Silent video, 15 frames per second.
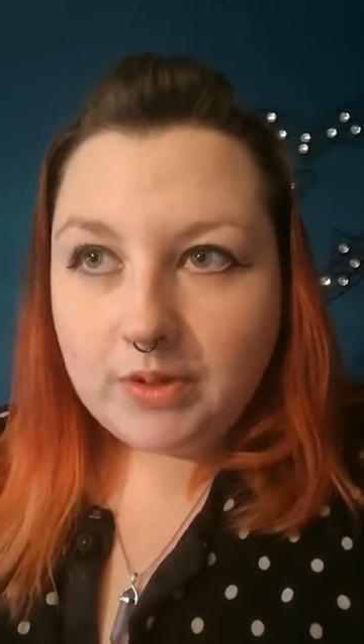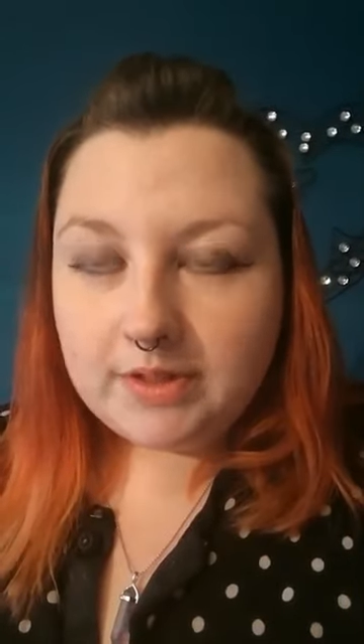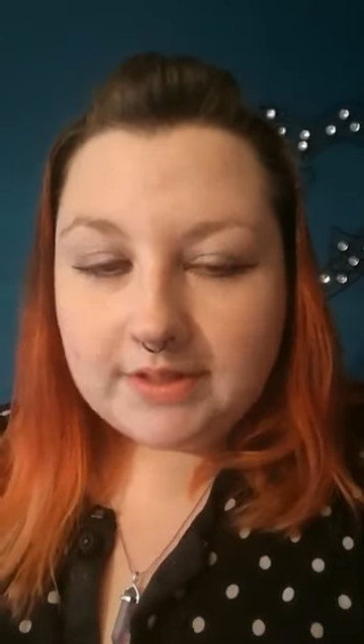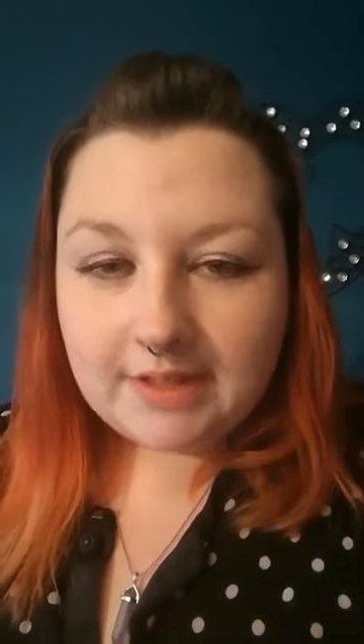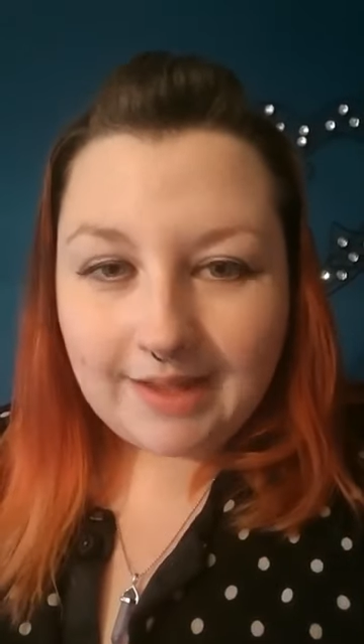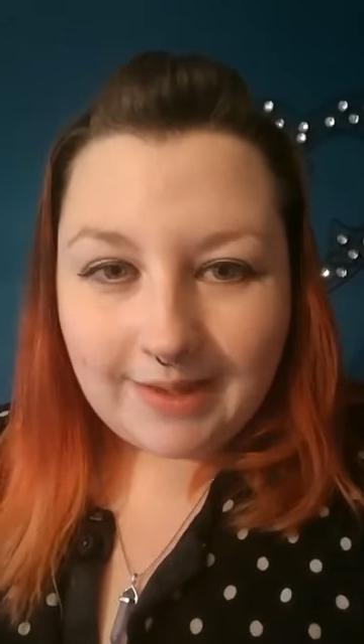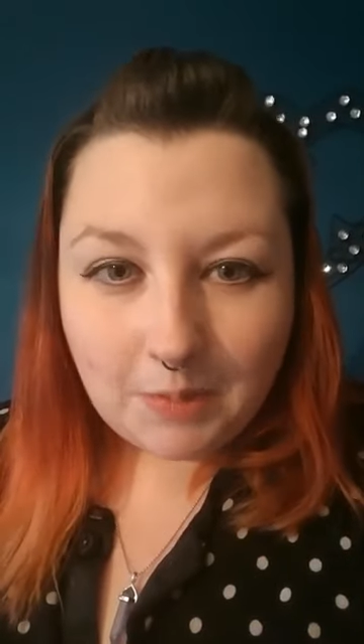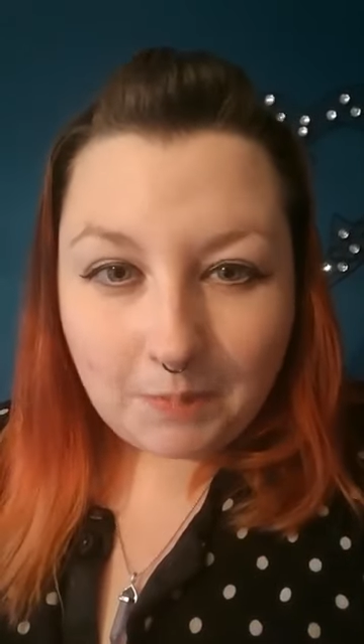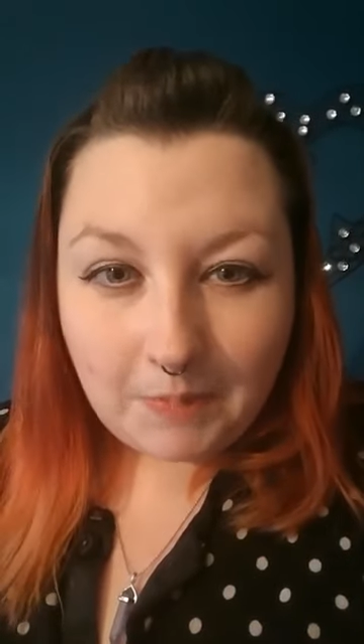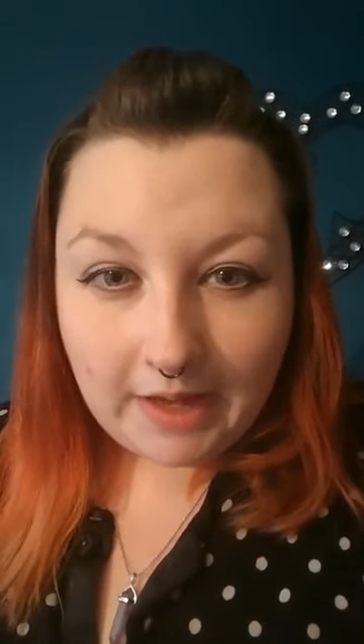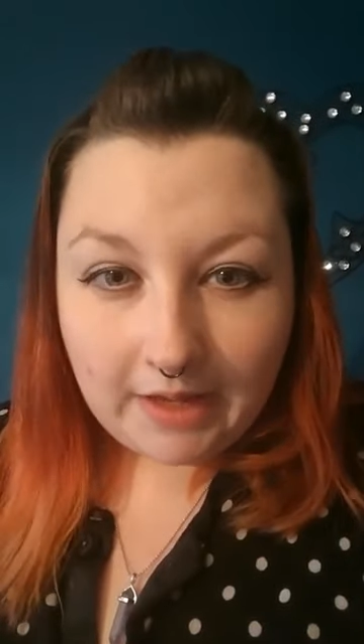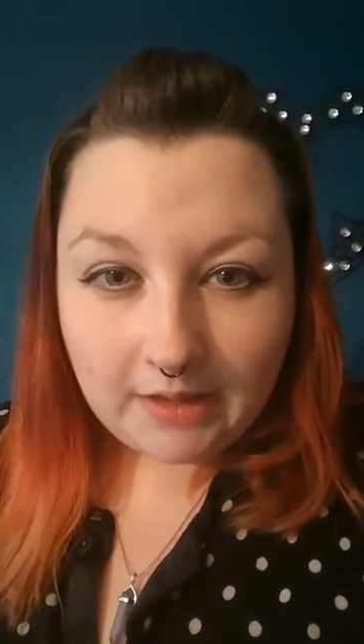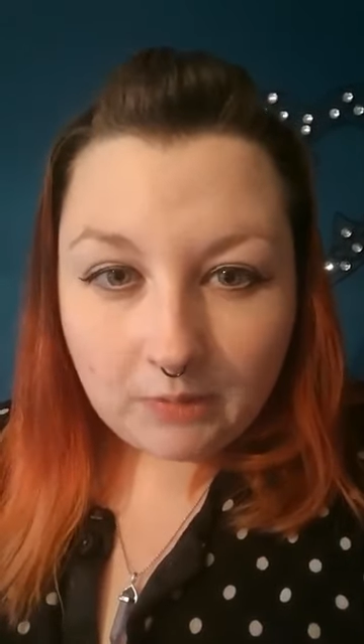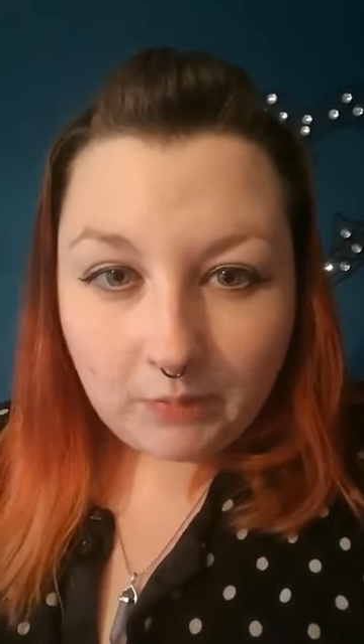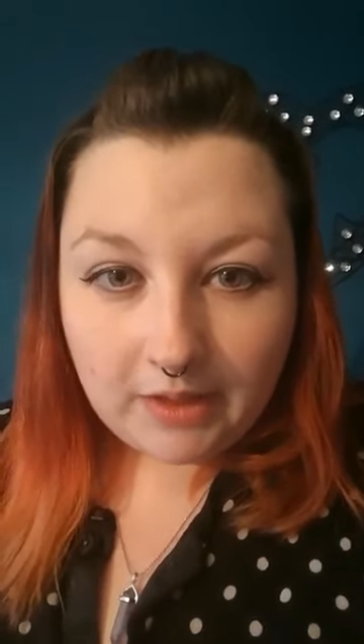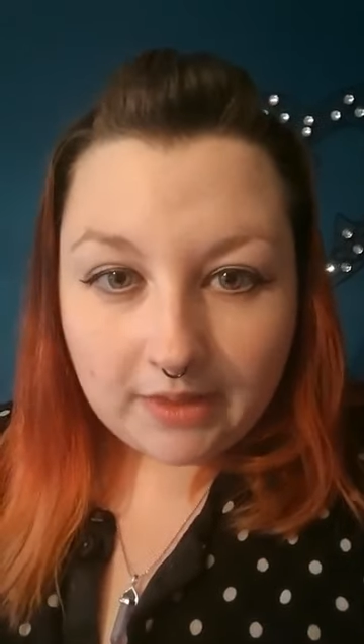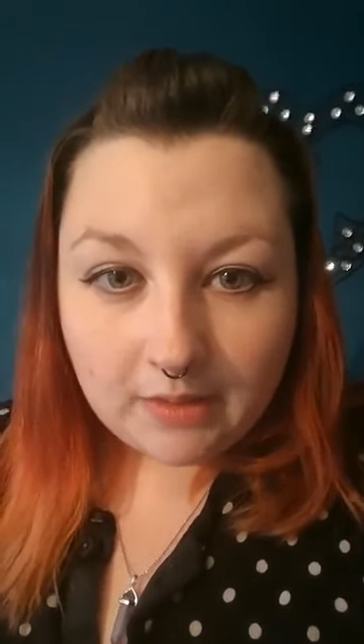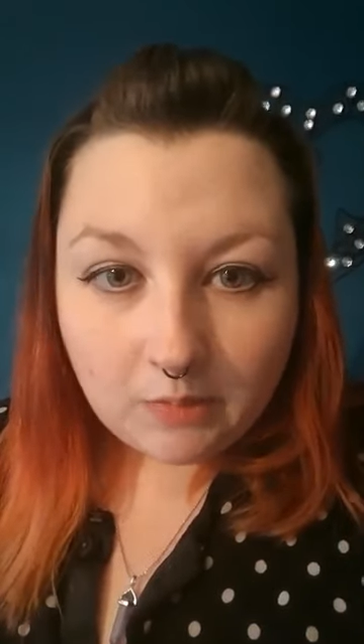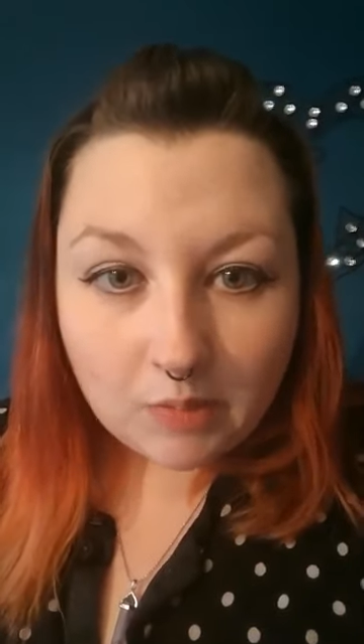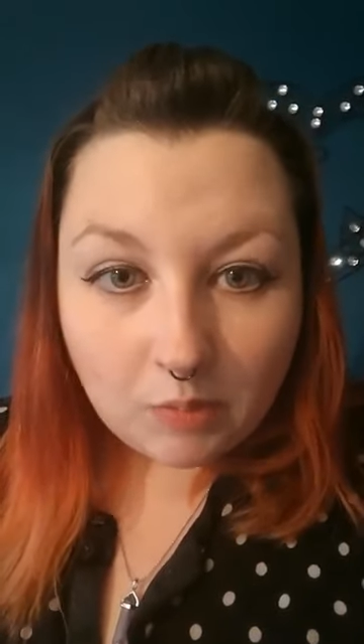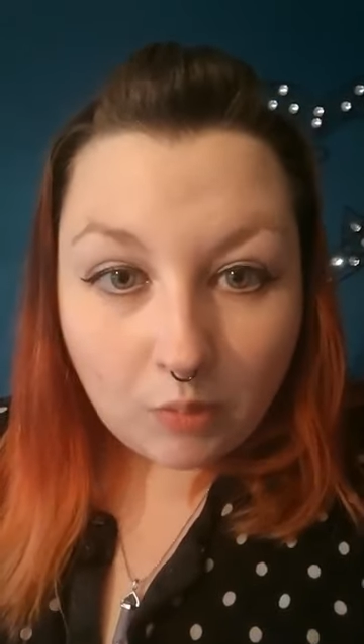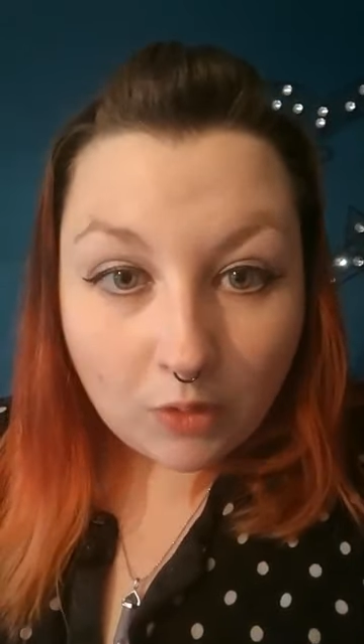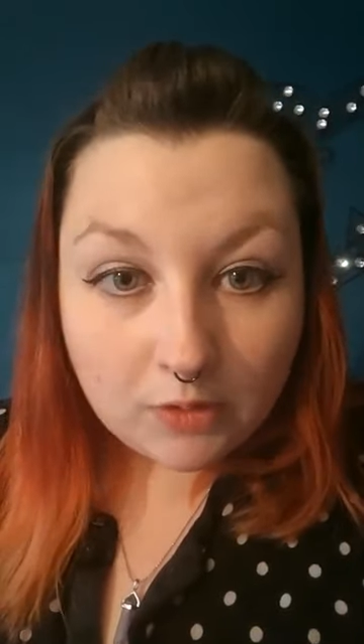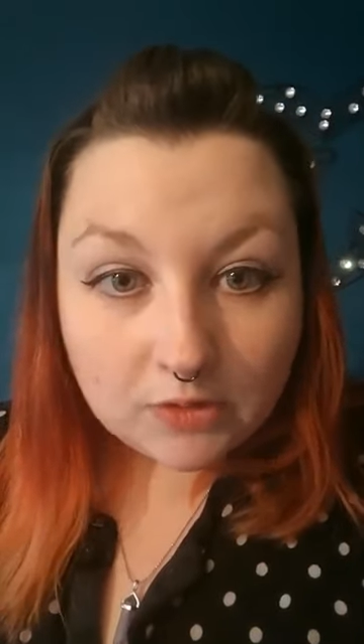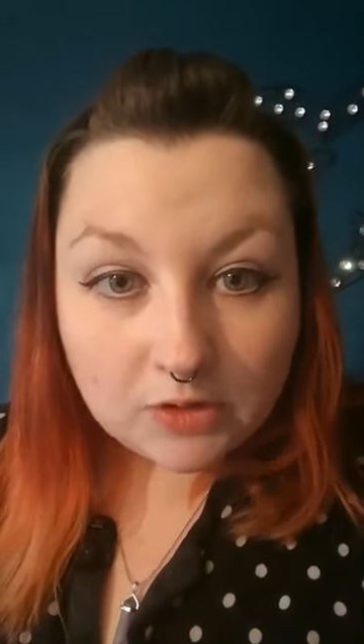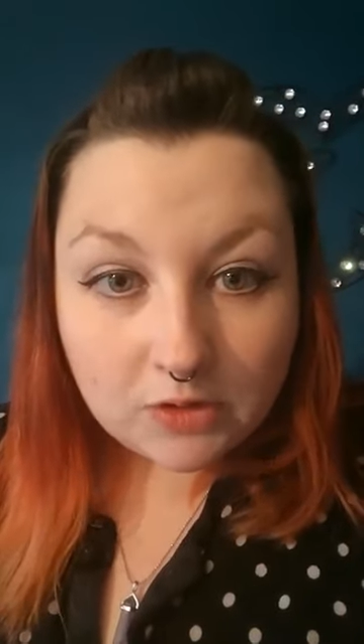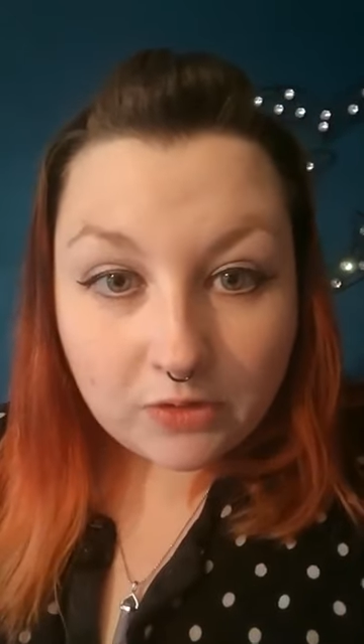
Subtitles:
say goodbye in the way that we want to,